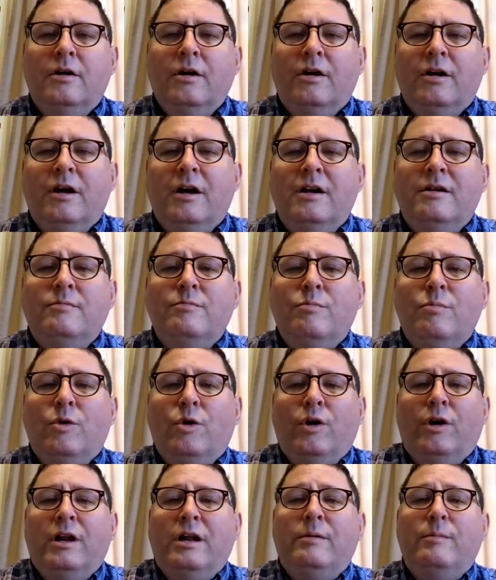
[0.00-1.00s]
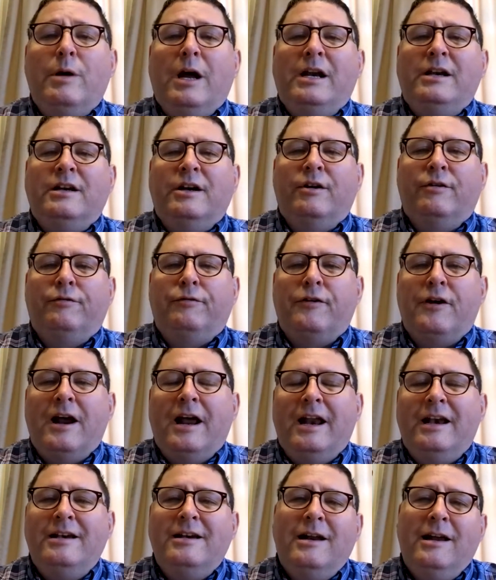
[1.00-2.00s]
Good morning, my dear
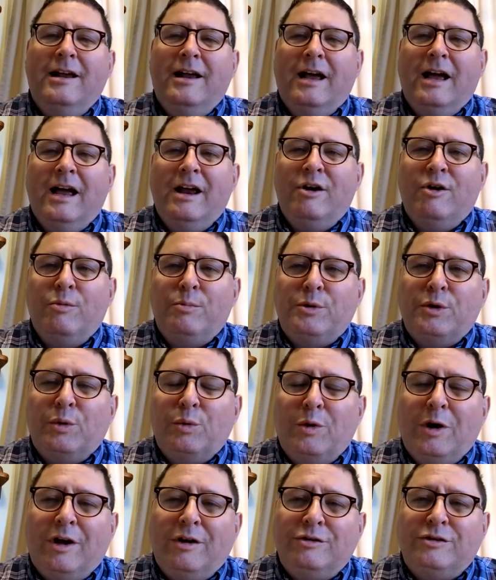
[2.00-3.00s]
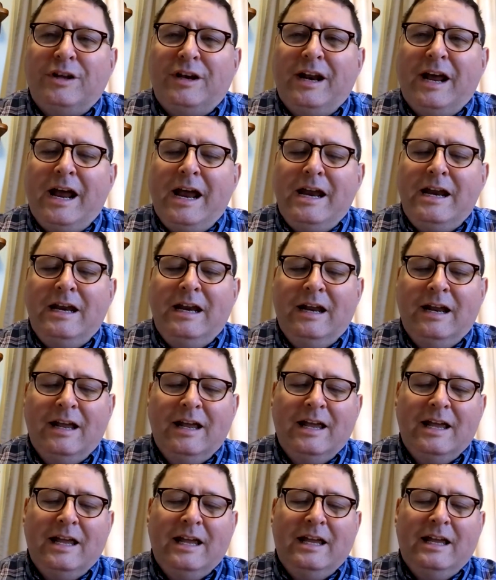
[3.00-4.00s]
friend. I hope you're well today.
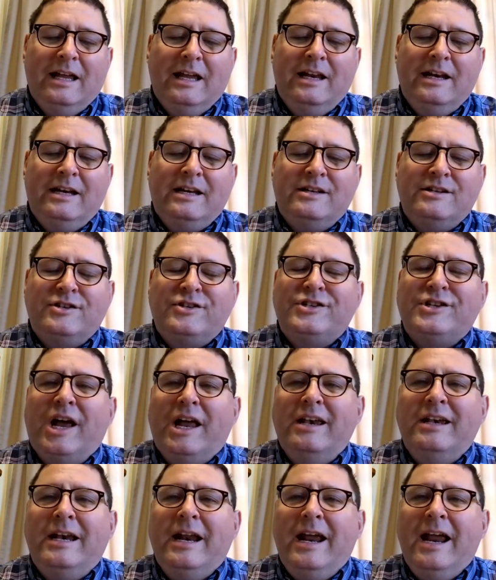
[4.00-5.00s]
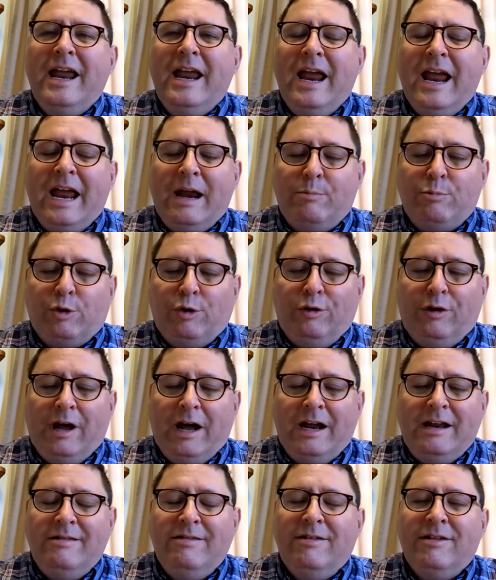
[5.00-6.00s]
It is Sunday, April
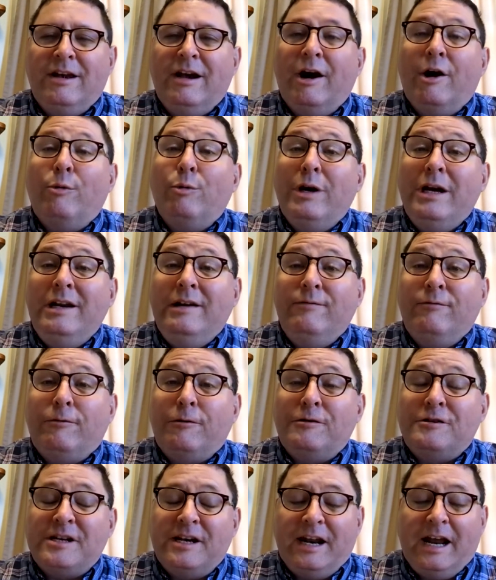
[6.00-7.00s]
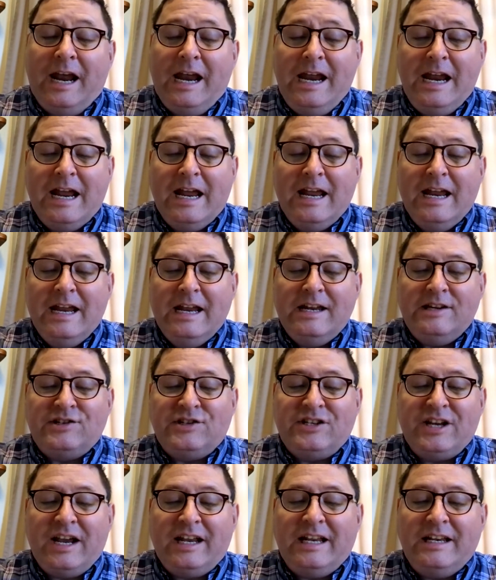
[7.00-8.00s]
9th, and our reading for today
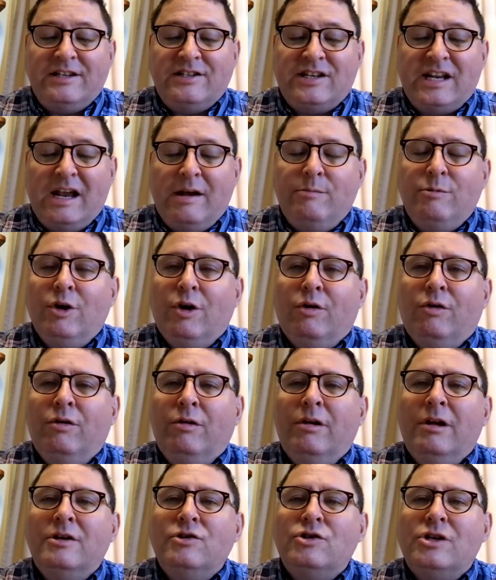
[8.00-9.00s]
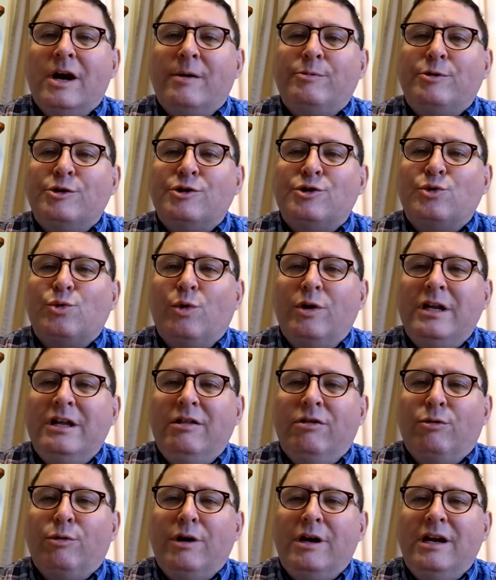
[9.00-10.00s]
is 2 Samuel chapters
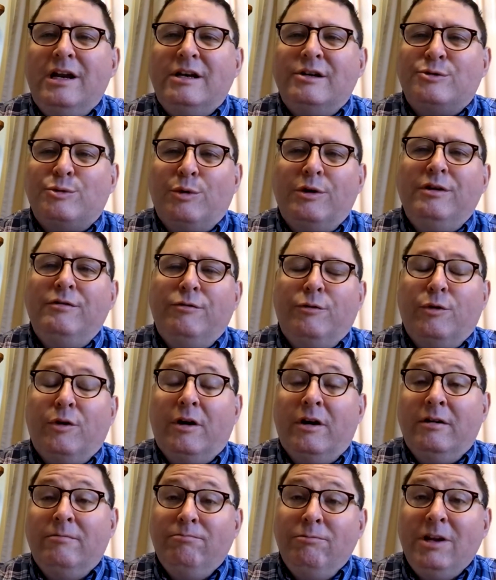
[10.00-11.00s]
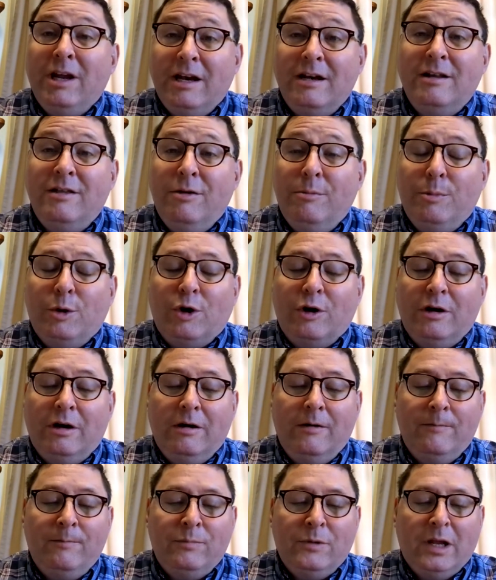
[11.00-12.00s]
23 and 24, the end of the
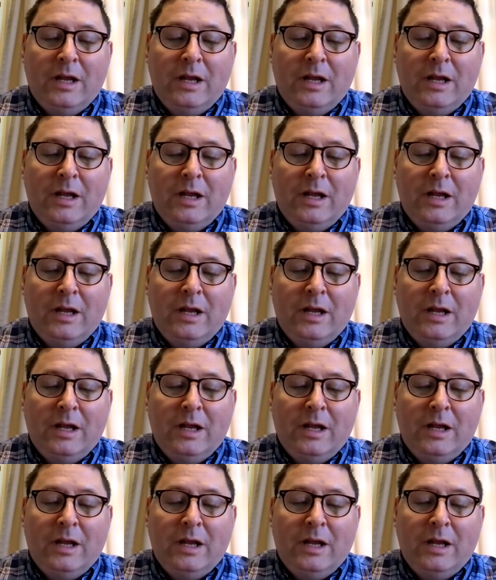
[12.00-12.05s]
book.